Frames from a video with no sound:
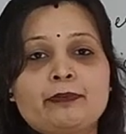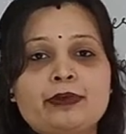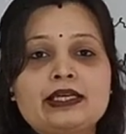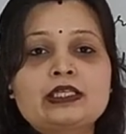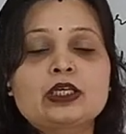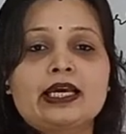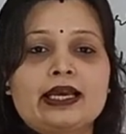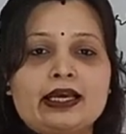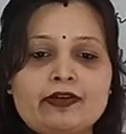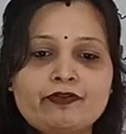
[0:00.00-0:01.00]
Means
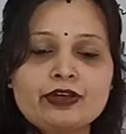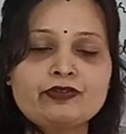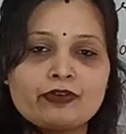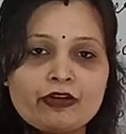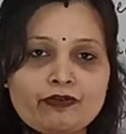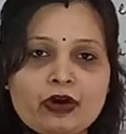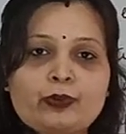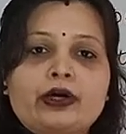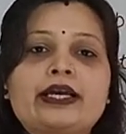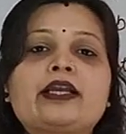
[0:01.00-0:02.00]
if you
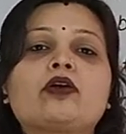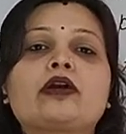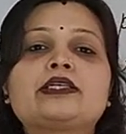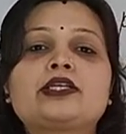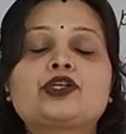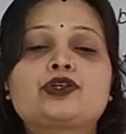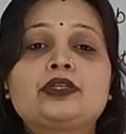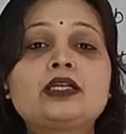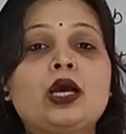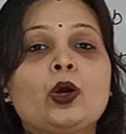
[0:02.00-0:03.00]
are working in an
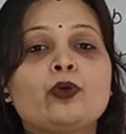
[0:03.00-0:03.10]
organization,